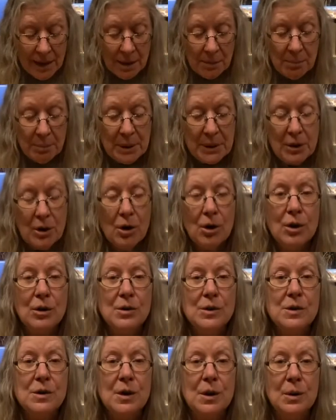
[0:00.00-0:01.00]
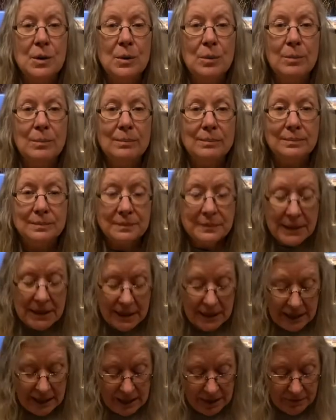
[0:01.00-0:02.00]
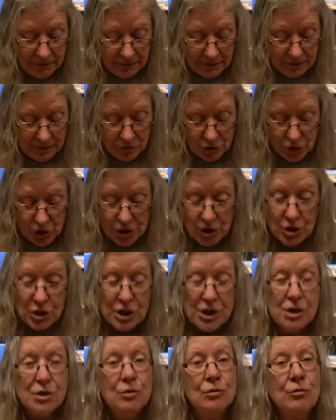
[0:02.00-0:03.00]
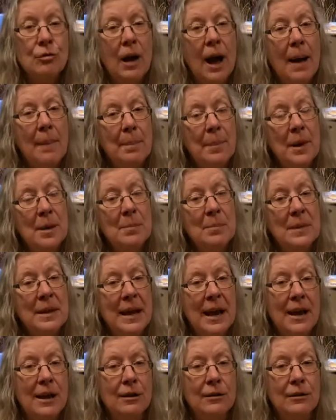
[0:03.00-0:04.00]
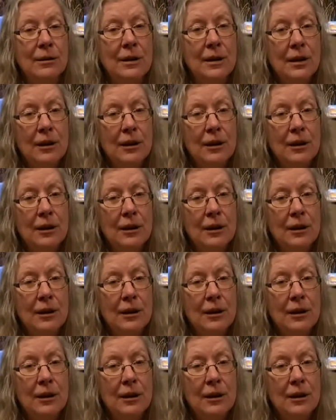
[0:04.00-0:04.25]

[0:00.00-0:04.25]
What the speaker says: but also if she just dropped them down